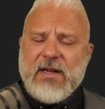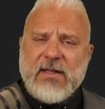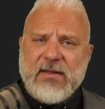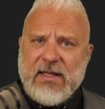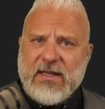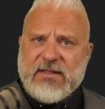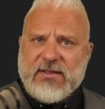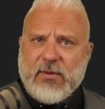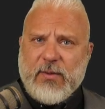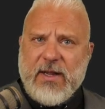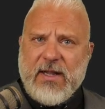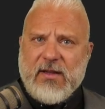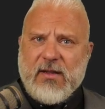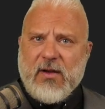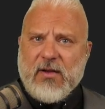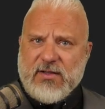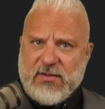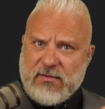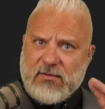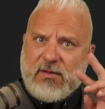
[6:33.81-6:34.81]
That's the way it
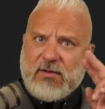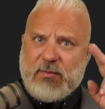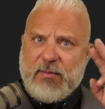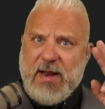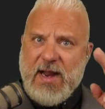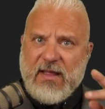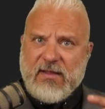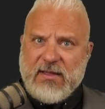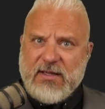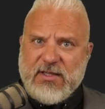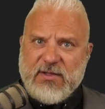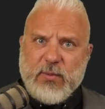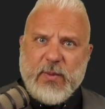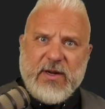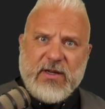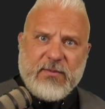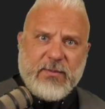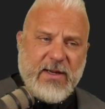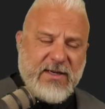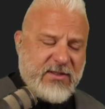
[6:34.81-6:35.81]
goes. A little math. I just
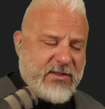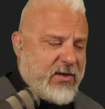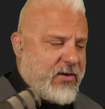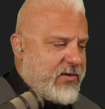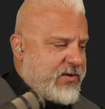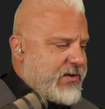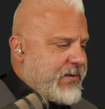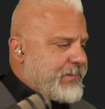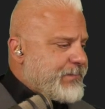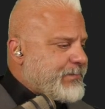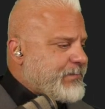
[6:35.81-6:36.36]
wiggled my toes.